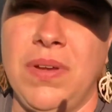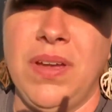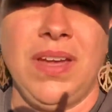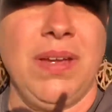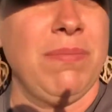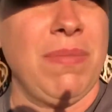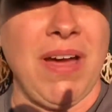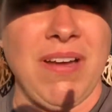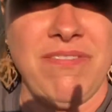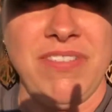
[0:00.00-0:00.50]

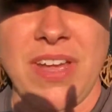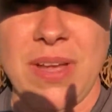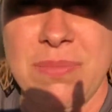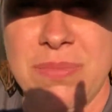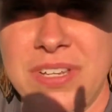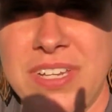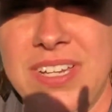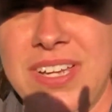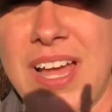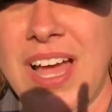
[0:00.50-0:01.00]
In my
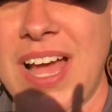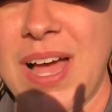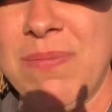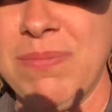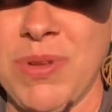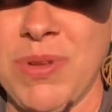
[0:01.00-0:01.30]
family, I'm the